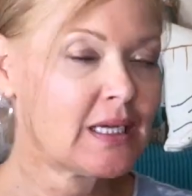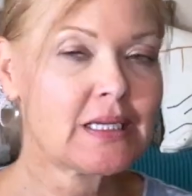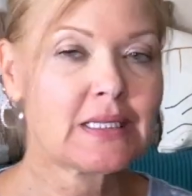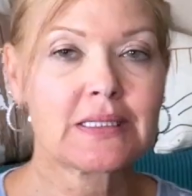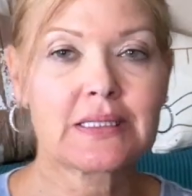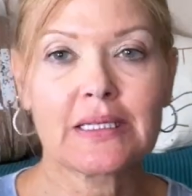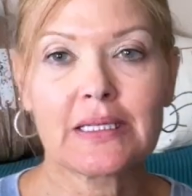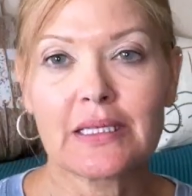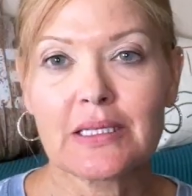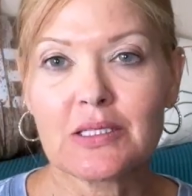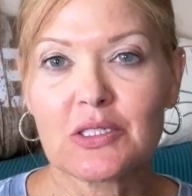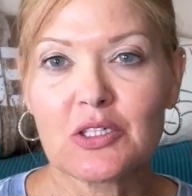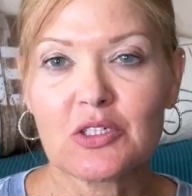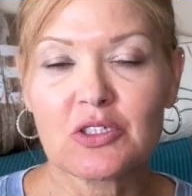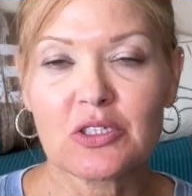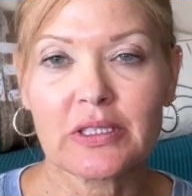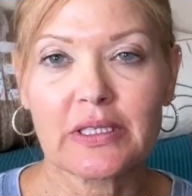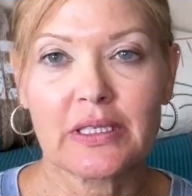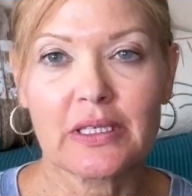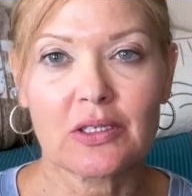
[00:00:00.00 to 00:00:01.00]
Xena's
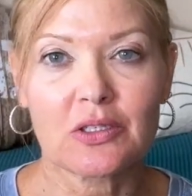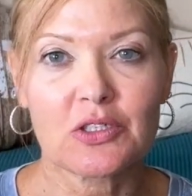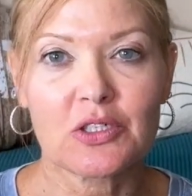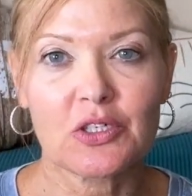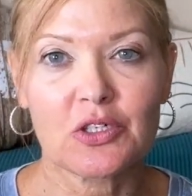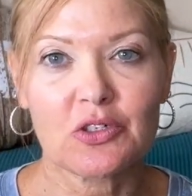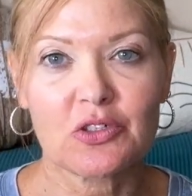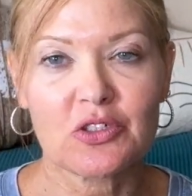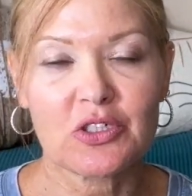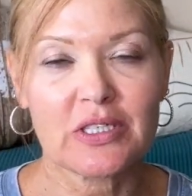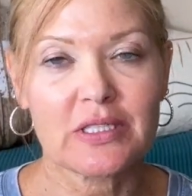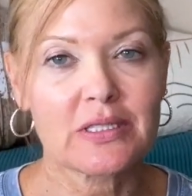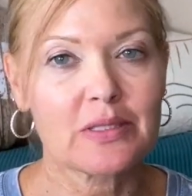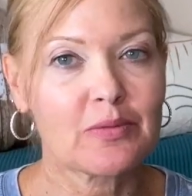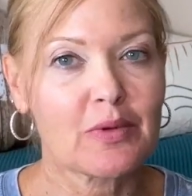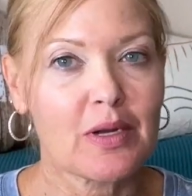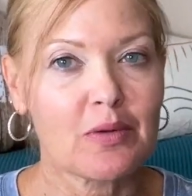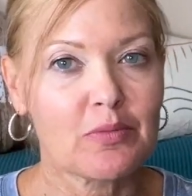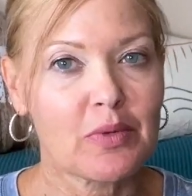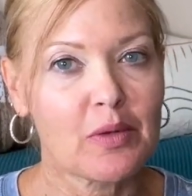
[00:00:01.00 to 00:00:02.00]
usually here too. She's the
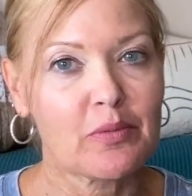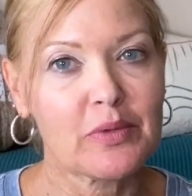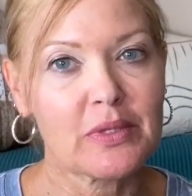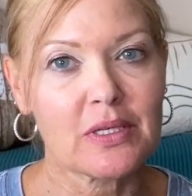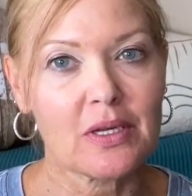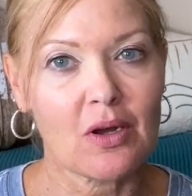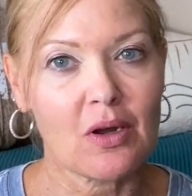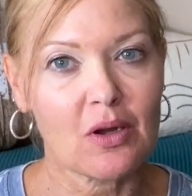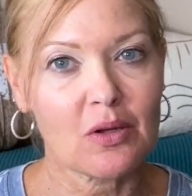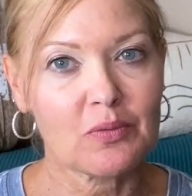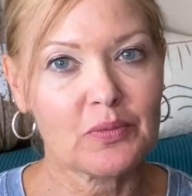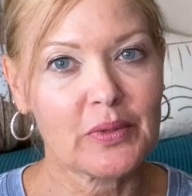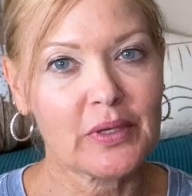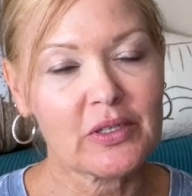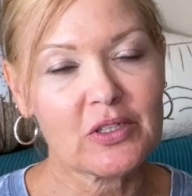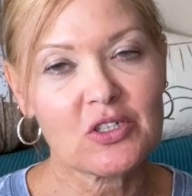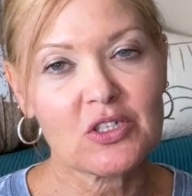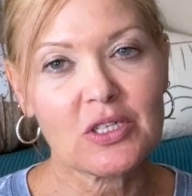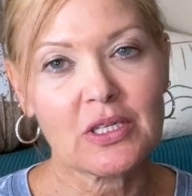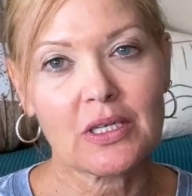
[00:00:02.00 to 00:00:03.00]
brown puppy dog,
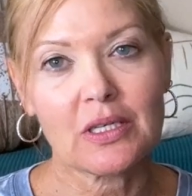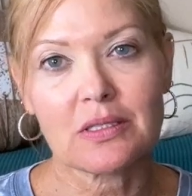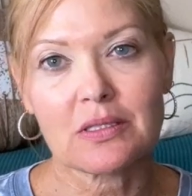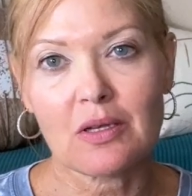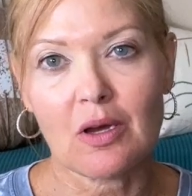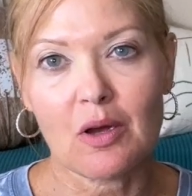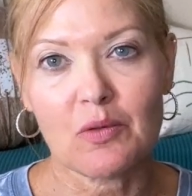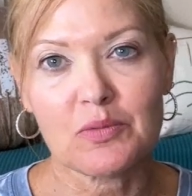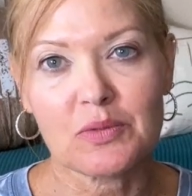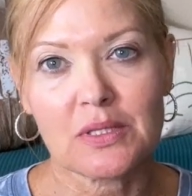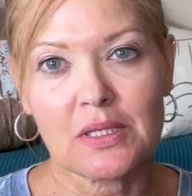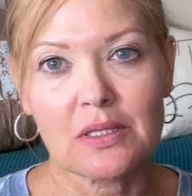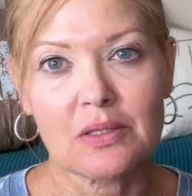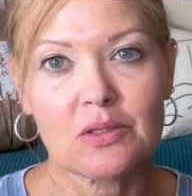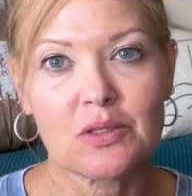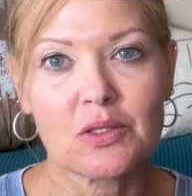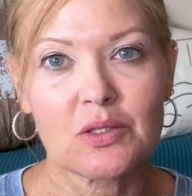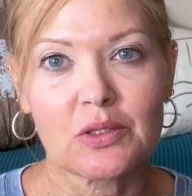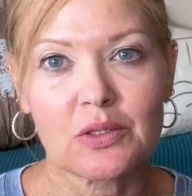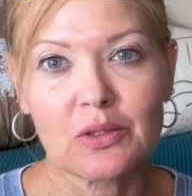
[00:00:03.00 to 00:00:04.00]
but she has opted
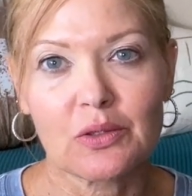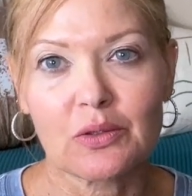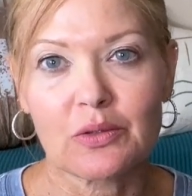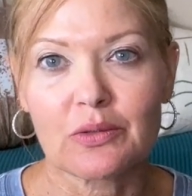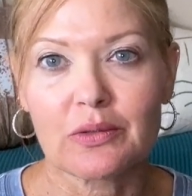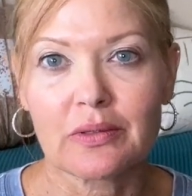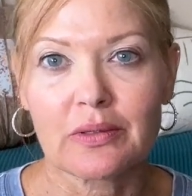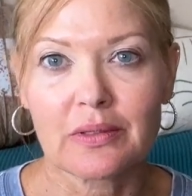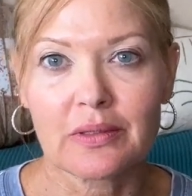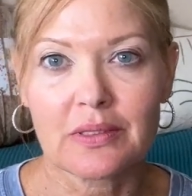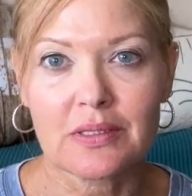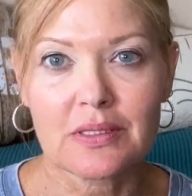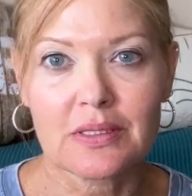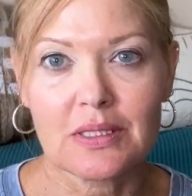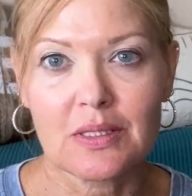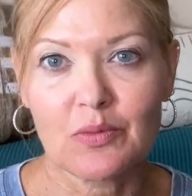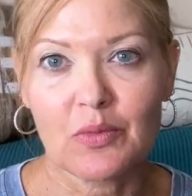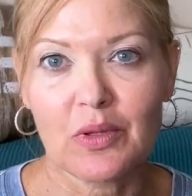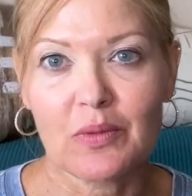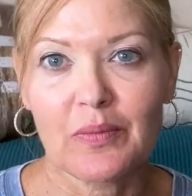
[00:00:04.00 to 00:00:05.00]
to
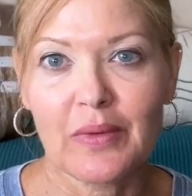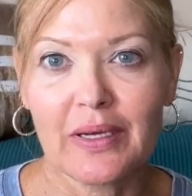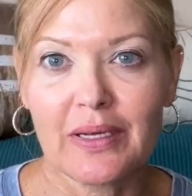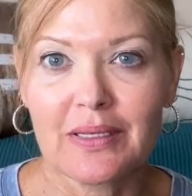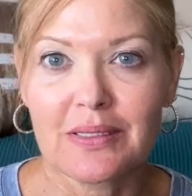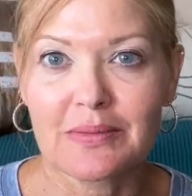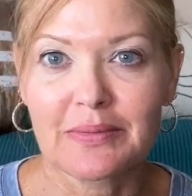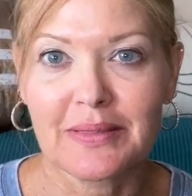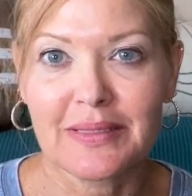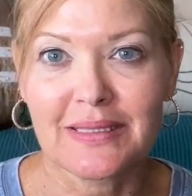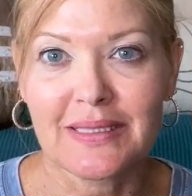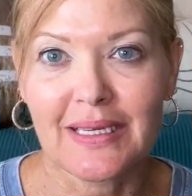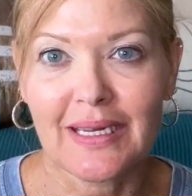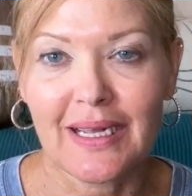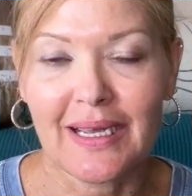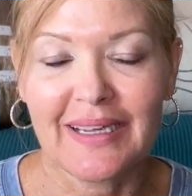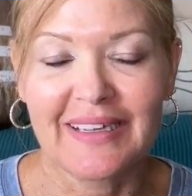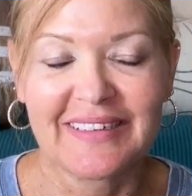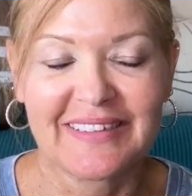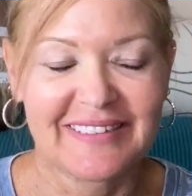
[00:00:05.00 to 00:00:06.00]
sleep with my husband
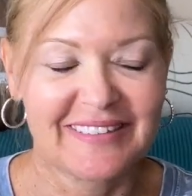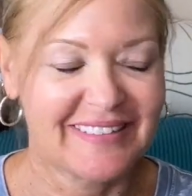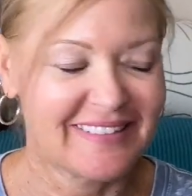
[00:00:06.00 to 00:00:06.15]
today.